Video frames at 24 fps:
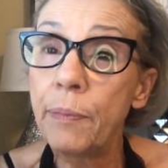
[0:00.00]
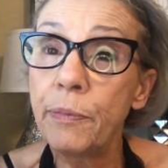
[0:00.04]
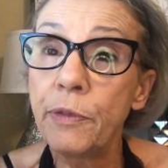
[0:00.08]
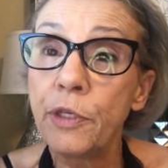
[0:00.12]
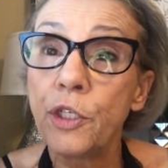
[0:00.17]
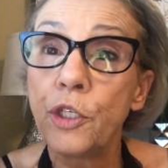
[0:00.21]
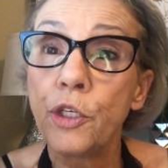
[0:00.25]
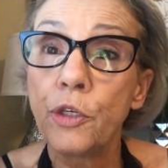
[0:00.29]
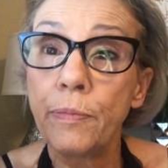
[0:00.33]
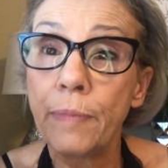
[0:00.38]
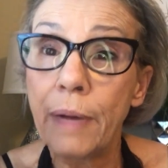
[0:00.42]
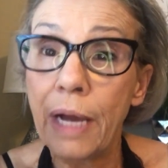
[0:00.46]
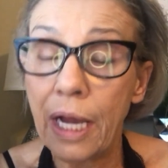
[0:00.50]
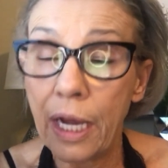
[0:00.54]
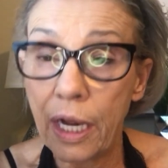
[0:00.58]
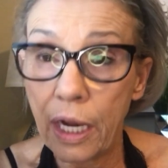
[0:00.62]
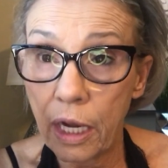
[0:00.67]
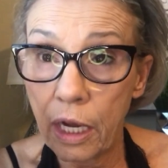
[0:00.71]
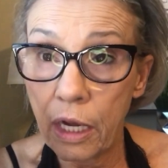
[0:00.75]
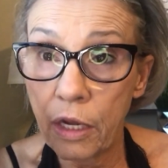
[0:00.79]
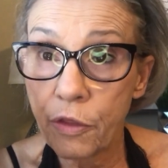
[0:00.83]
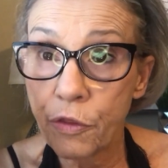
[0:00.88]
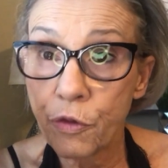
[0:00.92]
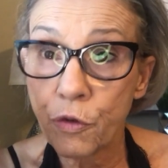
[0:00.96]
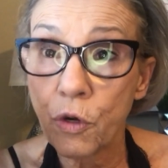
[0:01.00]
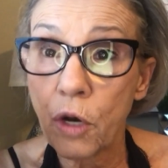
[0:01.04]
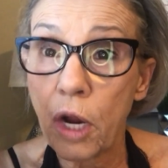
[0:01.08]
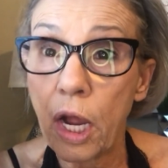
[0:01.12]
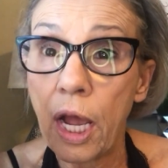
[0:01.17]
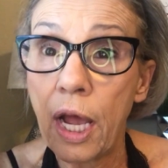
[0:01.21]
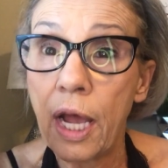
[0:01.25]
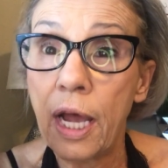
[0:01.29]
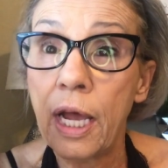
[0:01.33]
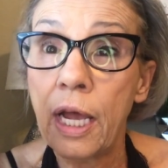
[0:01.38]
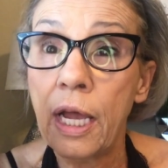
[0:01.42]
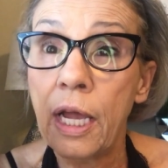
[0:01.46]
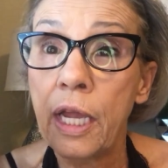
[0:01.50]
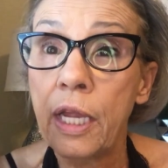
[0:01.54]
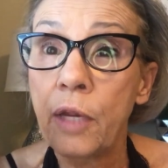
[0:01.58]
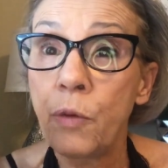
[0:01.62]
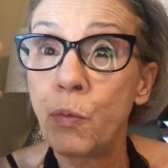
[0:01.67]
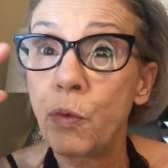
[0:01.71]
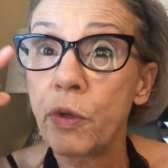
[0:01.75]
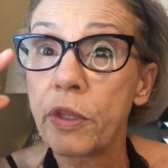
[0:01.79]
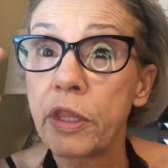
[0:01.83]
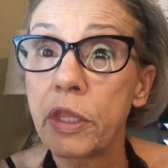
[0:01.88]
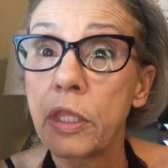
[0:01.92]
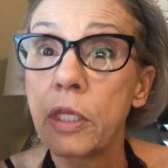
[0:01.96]
I'm going to do my other
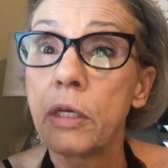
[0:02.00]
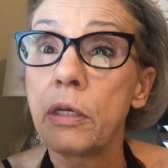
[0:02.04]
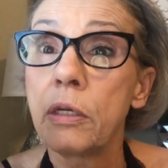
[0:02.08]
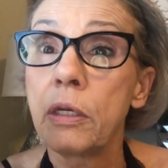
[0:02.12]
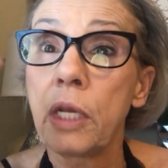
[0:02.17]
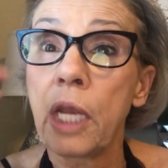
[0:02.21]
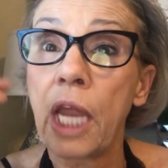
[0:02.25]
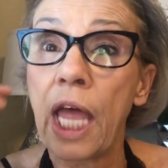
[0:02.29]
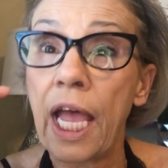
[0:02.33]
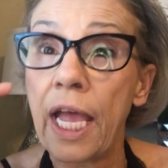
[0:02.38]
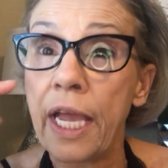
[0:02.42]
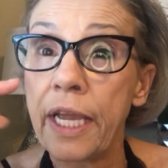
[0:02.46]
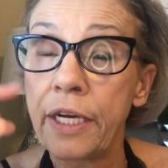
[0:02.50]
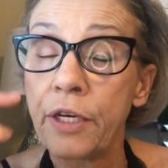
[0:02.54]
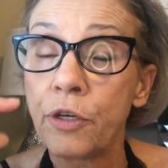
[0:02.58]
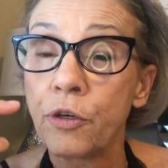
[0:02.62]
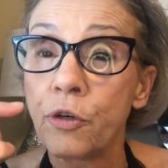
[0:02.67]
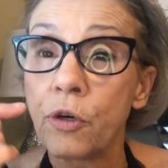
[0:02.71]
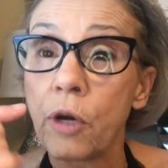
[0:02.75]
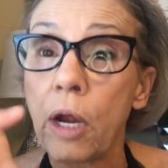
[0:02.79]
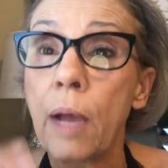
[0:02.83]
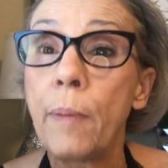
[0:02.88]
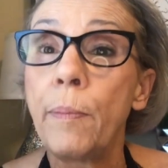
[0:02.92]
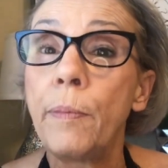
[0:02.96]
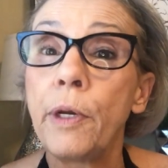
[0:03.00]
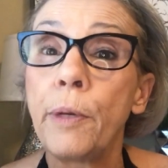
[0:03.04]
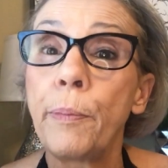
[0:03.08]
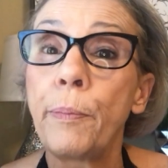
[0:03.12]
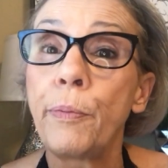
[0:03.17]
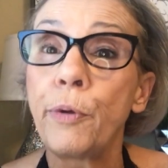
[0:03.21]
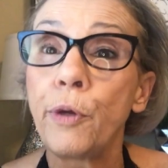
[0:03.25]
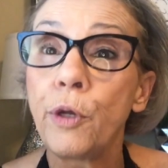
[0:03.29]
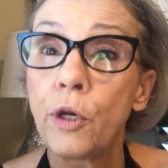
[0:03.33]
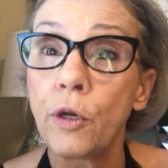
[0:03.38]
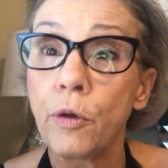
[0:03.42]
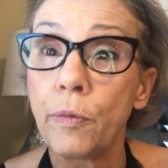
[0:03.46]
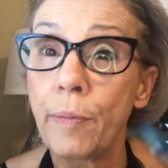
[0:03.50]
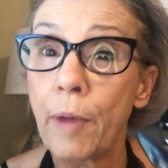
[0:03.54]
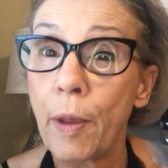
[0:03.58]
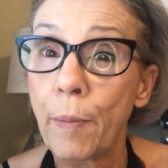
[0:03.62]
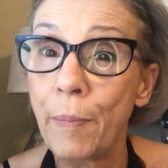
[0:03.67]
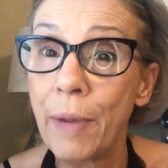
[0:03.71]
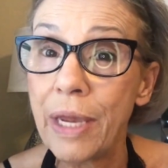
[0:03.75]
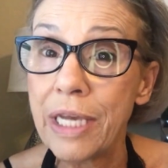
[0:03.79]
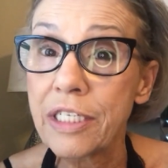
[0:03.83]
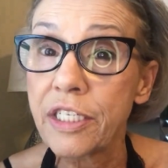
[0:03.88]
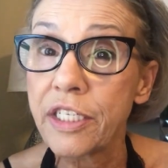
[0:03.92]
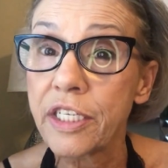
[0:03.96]
eye with the liner. I'm going to put on
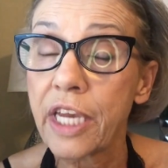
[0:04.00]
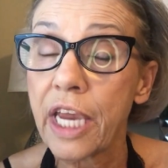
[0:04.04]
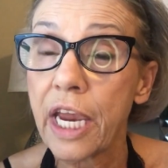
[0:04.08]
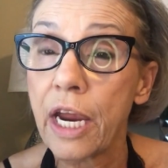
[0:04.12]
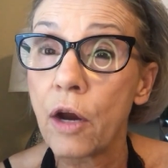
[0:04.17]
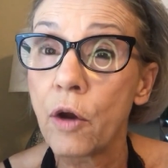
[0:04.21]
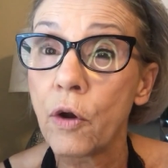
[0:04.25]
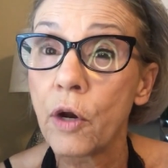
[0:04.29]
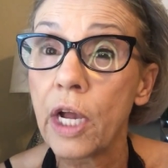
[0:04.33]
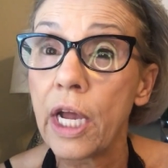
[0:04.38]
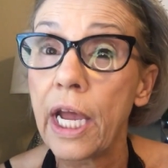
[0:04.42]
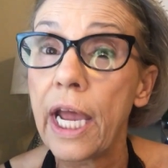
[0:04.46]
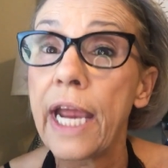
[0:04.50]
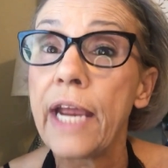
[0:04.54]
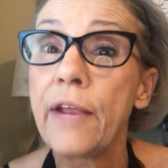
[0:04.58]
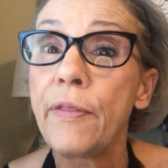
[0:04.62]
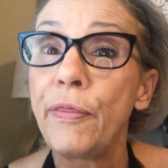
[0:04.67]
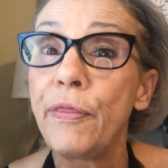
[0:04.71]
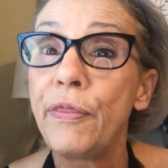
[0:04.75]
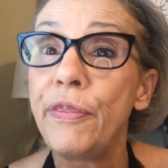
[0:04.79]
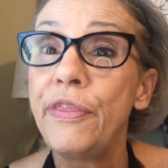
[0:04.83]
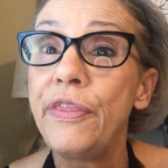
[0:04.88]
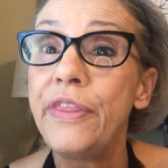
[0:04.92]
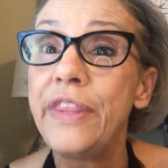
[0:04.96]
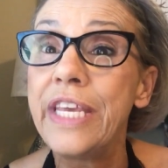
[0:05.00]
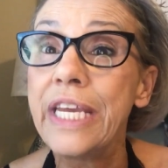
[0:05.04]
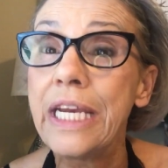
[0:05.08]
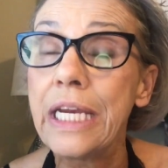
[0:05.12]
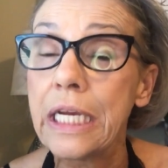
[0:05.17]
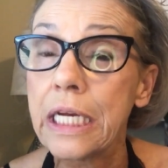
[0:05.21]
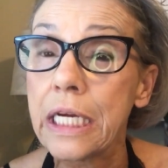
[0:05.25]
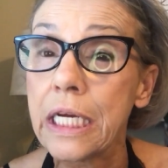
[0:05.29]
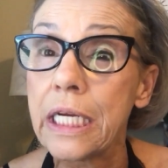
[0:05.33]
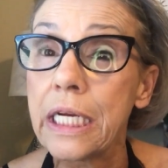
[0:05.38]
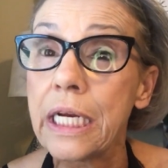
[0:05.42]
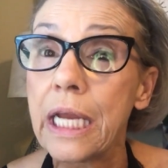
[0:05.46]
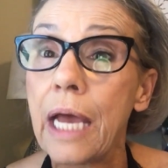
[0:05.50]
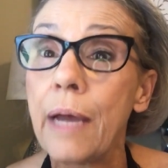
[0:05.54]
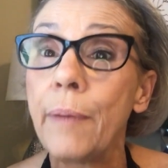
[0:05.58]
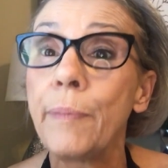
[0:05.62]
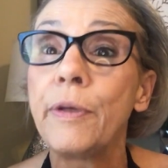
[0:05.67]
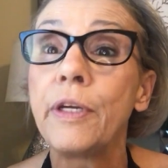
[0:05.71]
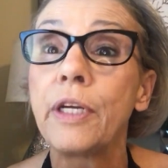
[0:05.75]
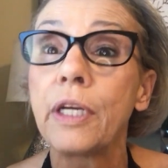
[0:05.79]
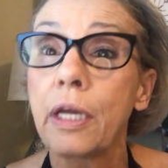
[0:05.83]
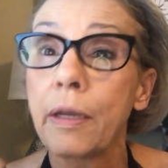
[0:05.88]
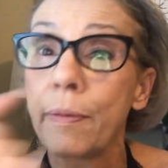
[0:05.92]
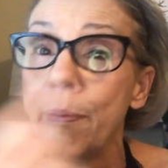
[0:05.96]
my mascara, and then
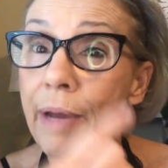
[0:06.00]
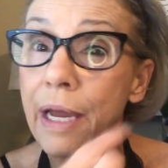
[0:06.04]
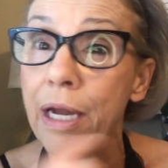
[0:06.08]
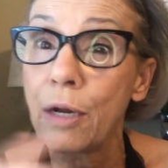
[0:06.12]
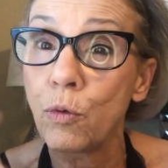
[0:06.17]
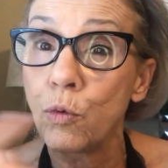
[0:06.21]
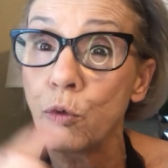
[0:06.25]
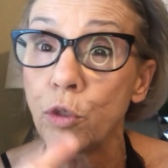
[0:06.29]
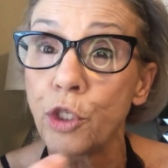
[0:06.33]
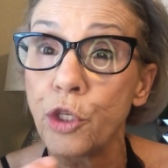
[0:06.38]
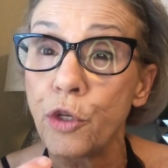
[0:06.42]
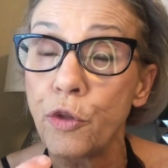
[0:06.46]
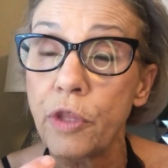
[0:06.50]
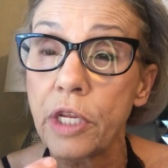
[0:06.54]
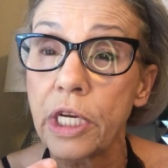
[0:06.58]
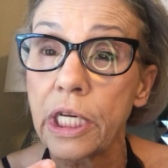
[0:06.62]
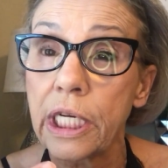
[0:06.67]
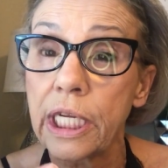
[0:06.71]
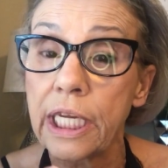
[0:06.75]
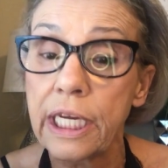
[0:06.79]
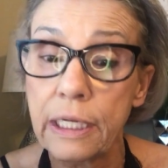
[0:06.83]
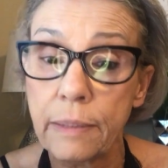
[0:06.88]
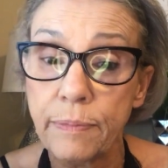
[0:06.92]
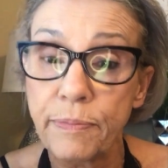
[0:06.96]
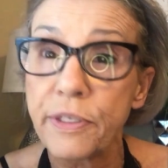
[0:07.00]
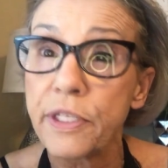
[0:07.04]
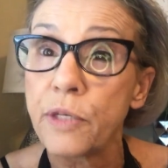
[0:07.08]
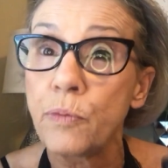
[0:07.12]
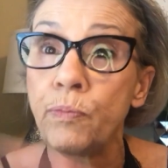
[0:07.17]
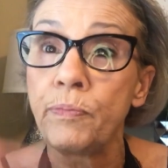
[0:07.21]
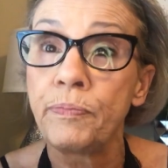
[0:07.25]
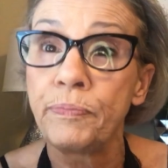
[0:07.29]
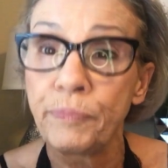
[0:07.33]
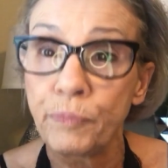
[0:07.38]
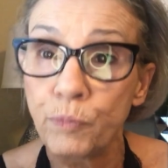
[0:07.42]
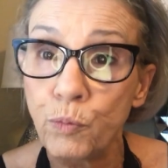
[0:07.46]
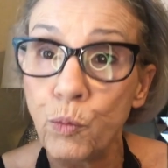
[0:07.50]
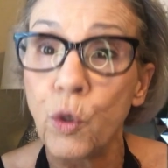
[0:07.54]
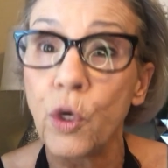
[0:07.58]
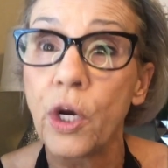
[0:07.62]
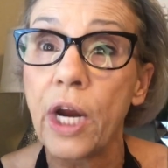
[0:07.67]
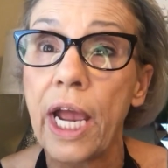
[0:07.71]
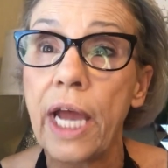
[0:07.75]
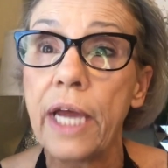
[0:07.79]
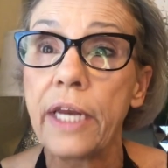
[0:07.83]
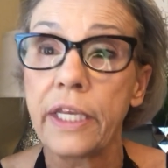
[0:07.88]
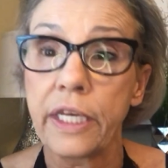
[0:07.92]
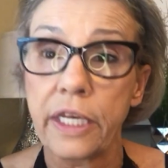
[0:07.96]
I'm going to come back. We'll do the lips, and
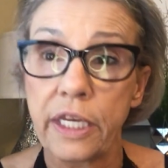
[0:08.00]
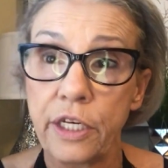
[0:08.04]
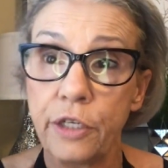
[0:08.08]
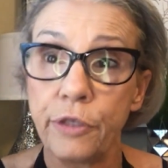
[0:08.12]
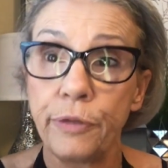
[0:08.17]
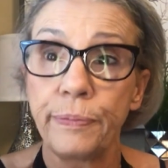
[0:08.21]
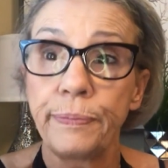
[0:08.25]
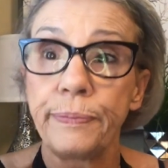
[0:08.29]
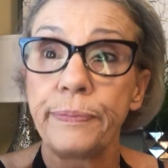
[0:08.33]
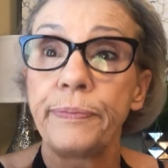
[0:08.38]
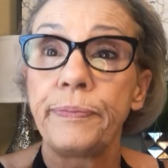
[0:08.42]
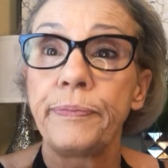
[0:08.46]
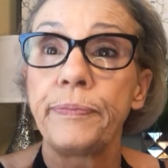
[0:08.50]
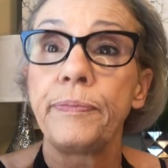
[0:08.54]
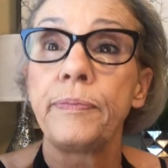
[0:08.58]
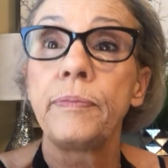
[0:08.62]
we're out of here.